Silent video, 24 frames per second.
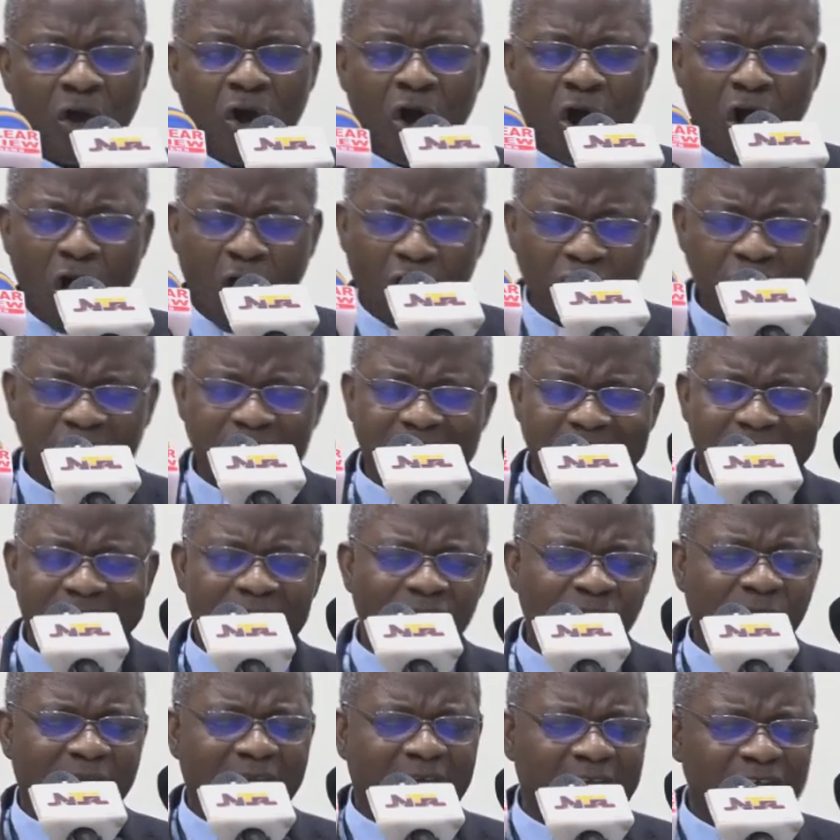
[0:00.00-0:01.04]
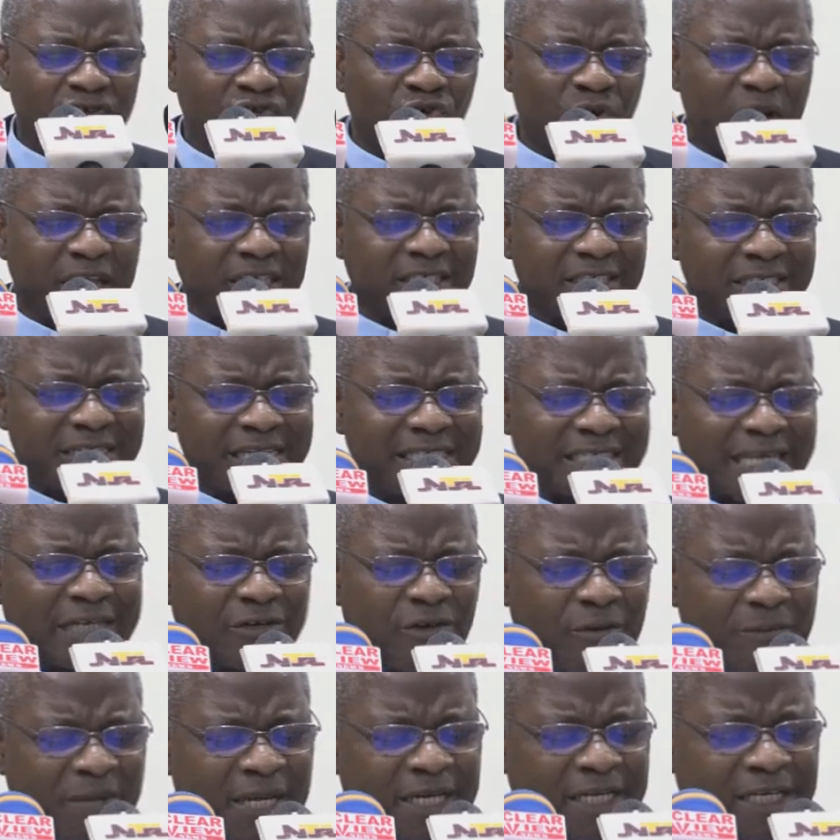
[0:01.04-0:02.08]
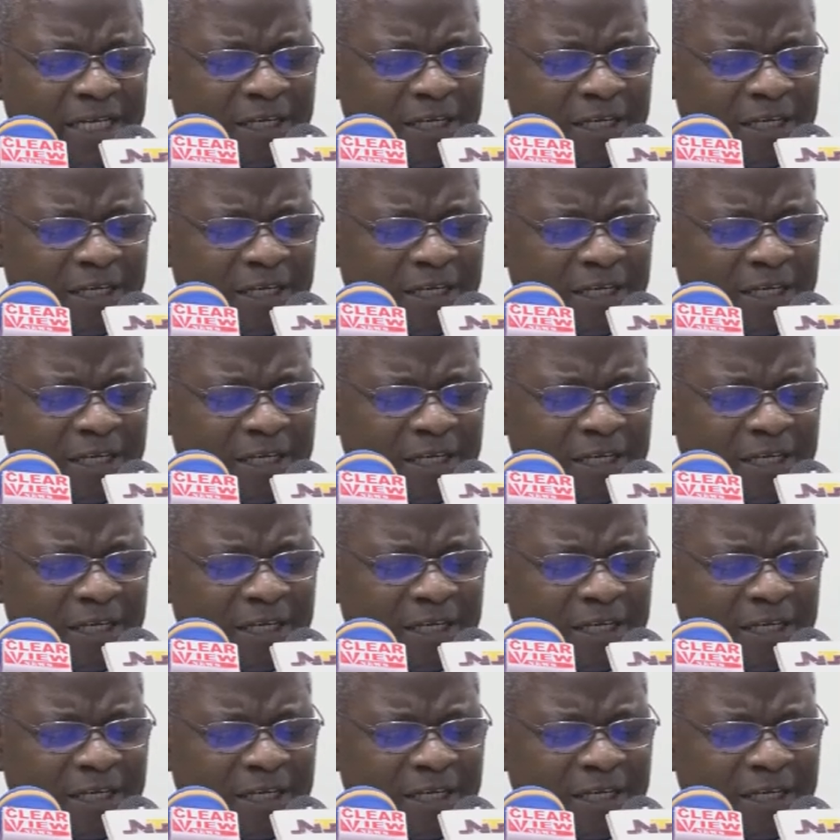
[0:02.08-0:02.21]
Until we address this anomaly,